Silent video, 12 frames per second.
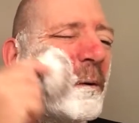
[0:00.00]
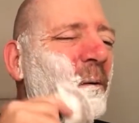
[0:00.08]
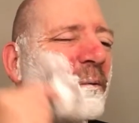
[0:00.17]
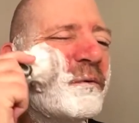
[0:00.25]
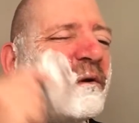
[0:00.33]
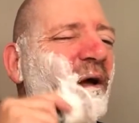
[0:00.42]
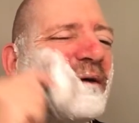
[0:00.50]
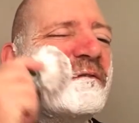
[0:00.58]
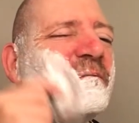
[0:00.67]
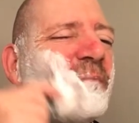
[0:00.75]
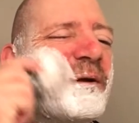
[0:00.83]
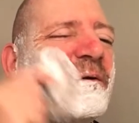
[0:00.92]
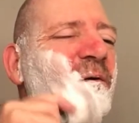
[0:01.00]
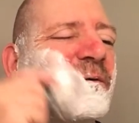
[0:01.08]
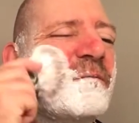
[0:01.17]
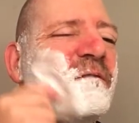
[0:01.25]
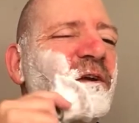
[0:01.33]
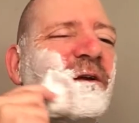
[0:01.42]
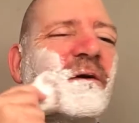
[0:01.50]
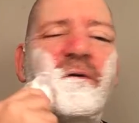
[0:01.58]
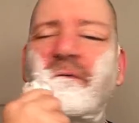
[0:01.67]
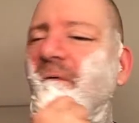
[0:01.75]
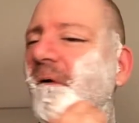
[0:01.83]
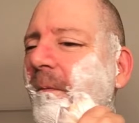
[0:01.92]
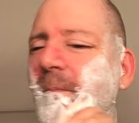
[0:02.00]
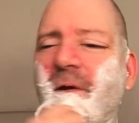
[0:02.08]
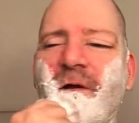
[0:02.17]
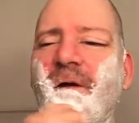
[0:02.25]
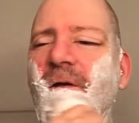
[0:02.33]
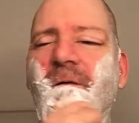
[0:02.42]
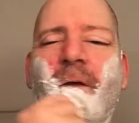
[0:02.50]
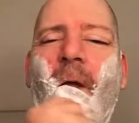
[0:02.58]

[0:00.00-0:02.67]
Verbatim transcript: Those guys have been doing videos for a bit.